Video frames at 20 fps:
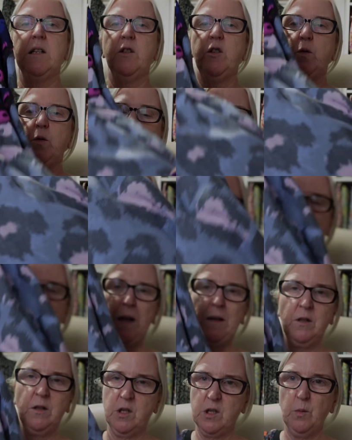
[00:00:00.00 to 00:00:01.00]
I do want a
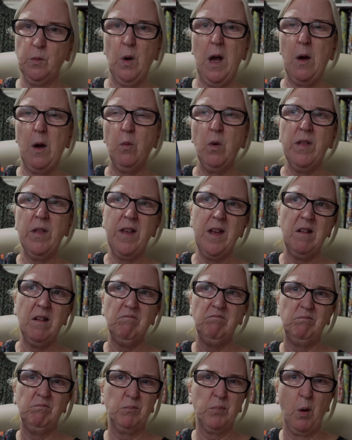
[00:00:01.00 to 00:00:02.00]
belt to wear with it.
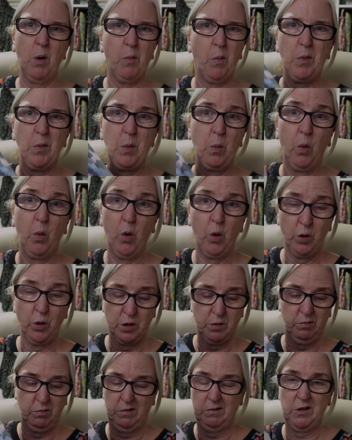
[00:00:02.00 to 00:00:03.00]
Probably worn,
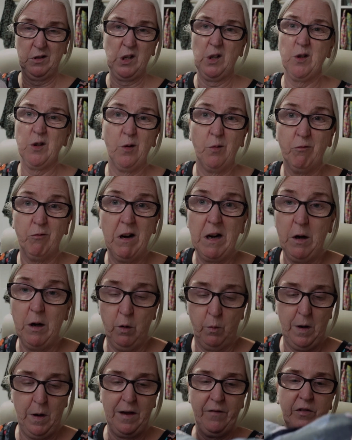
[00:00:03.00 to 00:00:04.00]
but I don't really
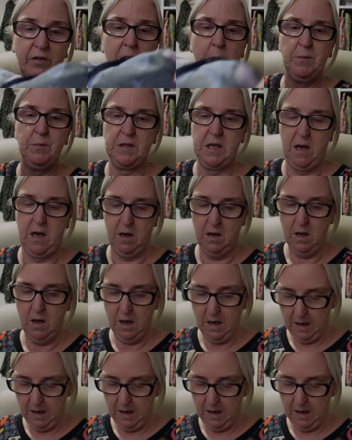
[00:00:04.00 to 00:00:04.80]
know why I've kept it.